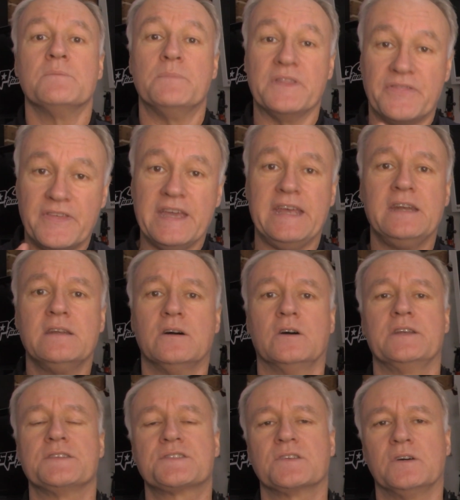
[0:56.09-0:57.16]
But then I
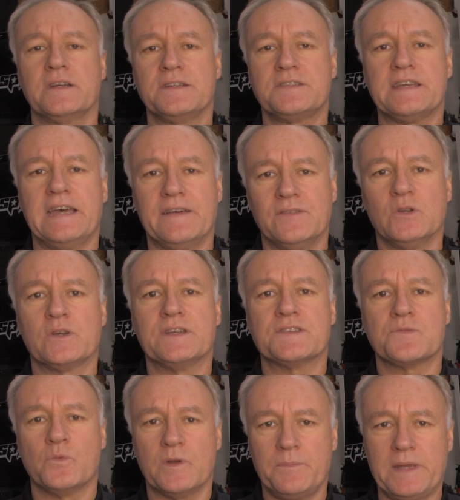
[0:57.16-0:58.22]
decided to have a look
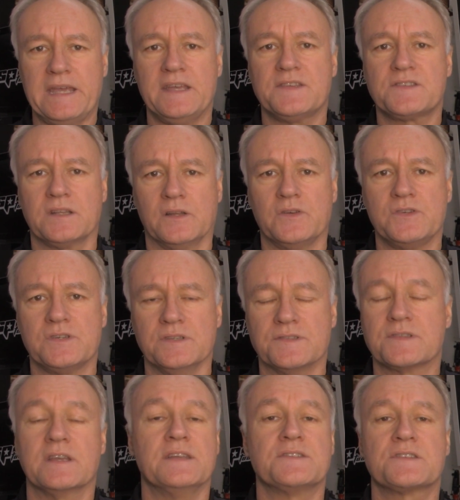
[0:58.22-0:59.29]
at repair
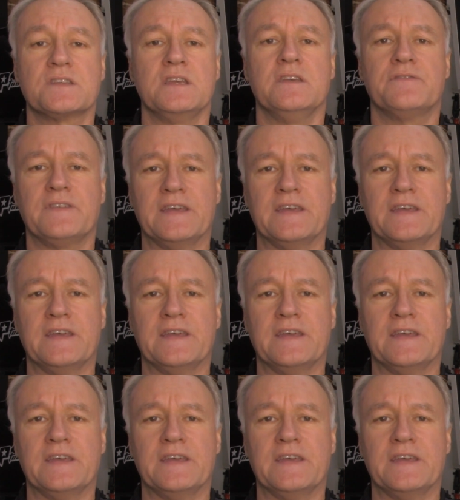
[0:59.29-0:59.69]
solutions and see if